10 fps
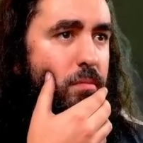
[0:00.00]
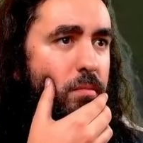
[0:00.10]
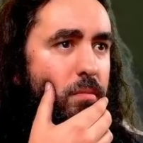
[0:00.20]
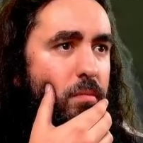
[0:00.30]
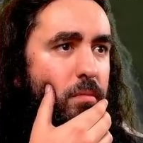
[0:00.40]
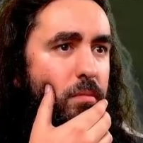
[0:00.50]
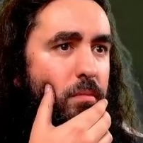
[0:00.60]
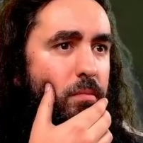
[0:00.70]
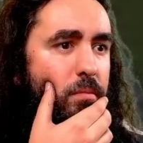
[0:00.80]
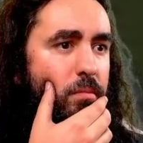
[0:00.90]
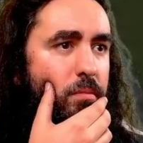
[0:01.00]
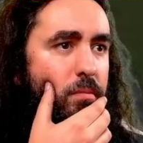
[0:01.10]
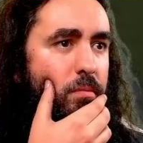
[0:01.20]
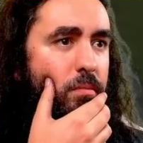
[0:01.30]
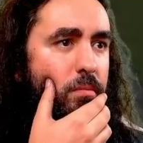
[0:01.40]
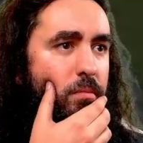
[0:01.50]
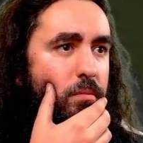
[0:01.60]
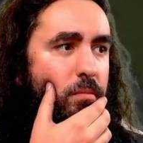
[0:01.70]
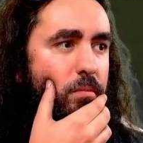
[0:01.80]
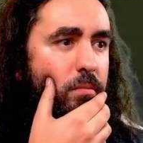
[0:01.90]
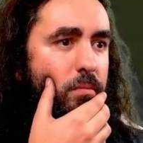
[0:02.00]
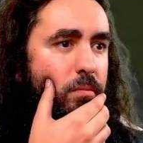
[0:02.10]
[no speech]